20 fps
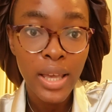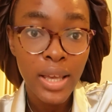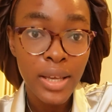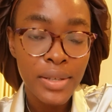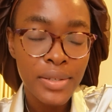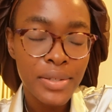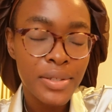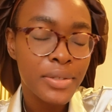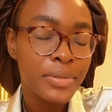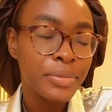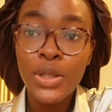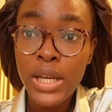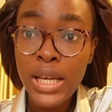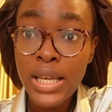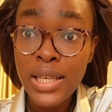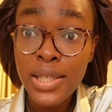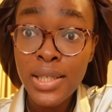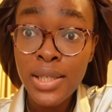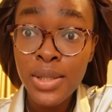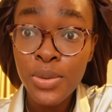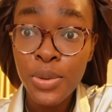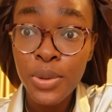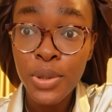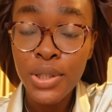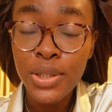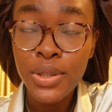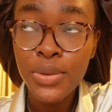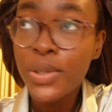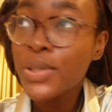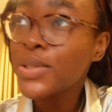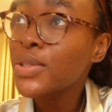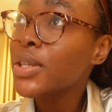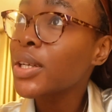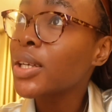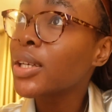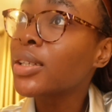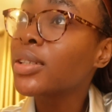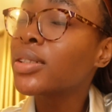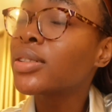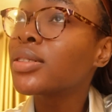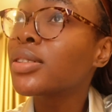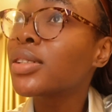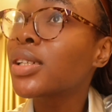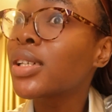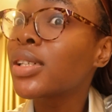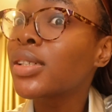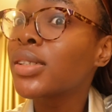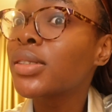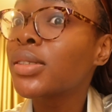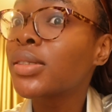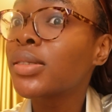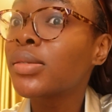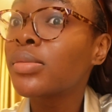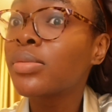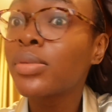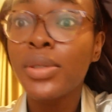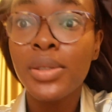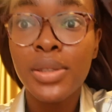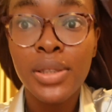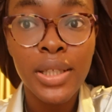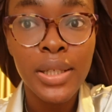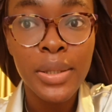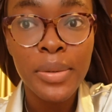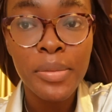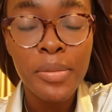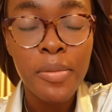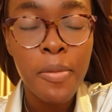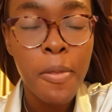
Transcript: guys, today is what? What's today? Today is what's today?